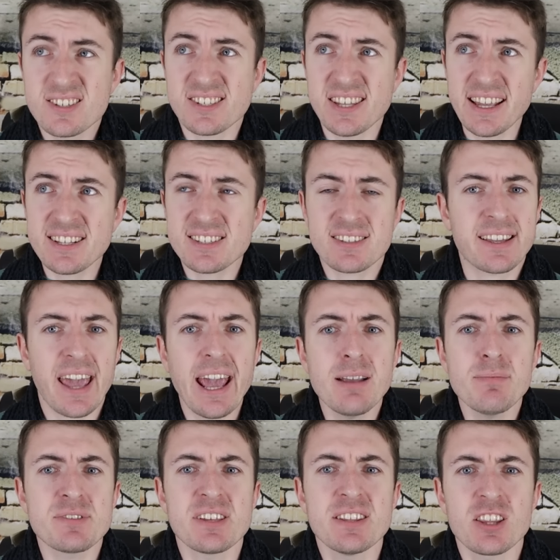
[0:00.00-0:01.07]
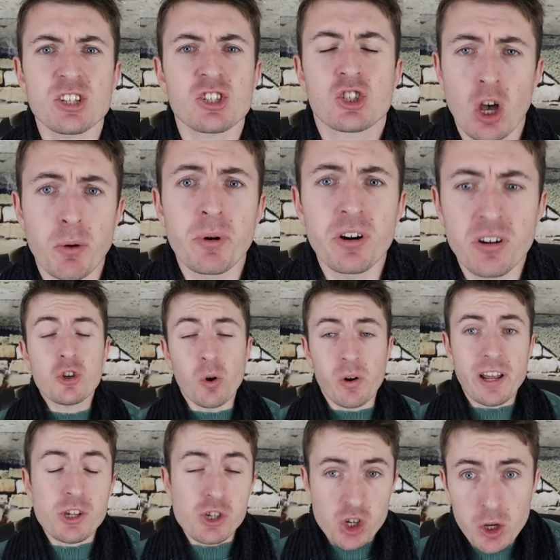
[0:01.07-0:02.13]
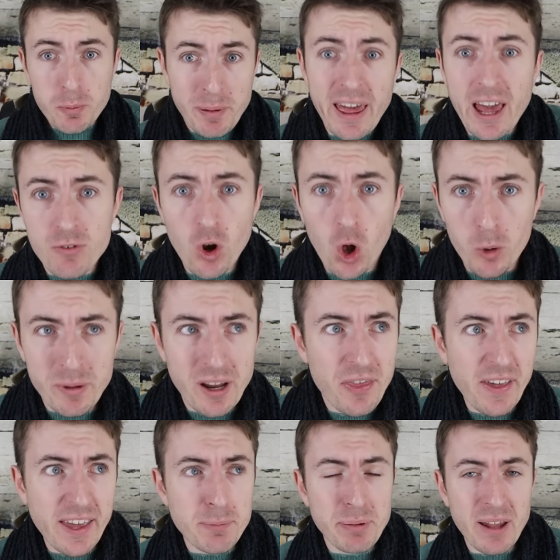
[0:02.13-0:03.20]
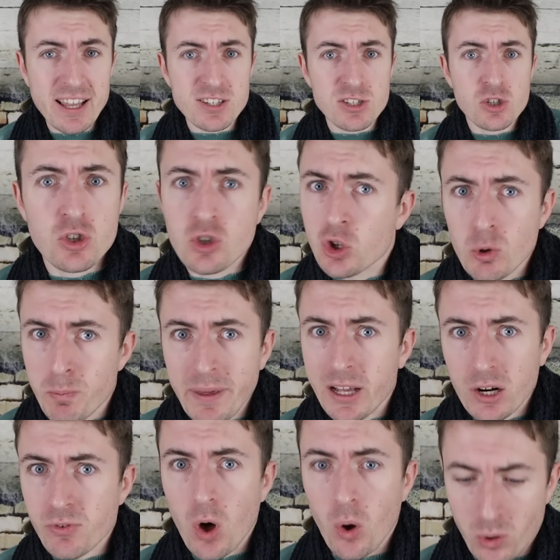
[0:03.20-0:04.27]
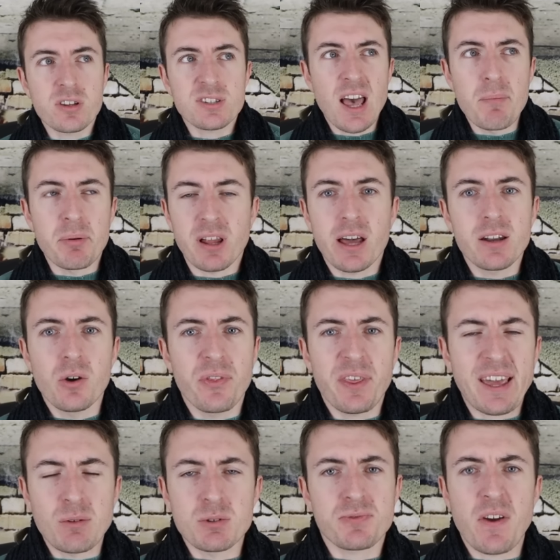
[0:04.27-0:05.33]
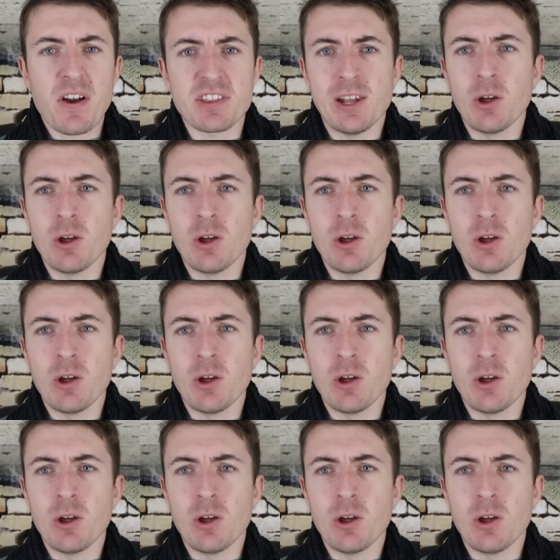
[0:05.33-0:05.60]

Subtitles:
6 games in the summer? Sure, it should play a role, but I think it plays too big a role. For example, I don't think it was fair